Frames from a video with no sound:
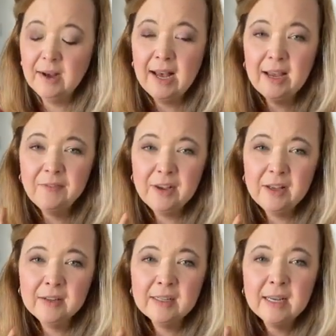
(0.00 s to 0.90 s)
Now, I
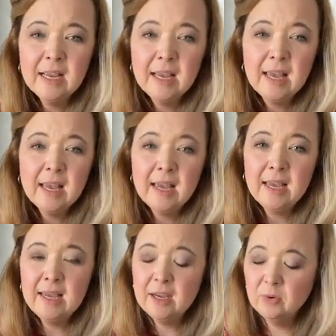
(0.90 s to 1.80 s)
found
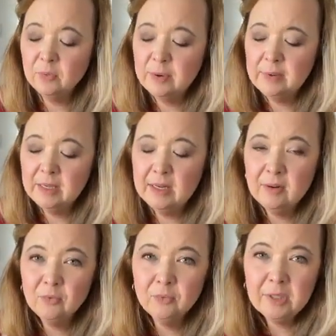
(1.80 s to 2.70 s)
a
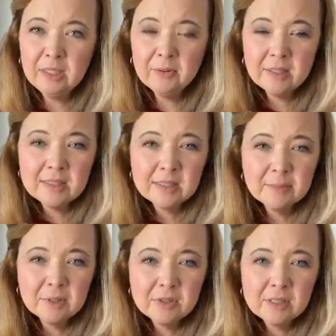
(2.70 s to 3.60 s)
ribbon really
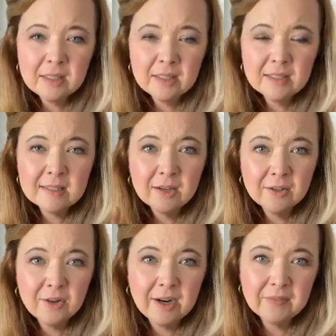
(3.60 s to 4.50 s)
similar to this
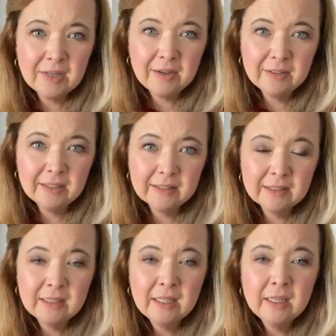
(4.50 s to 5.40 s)
on Craft Outlet.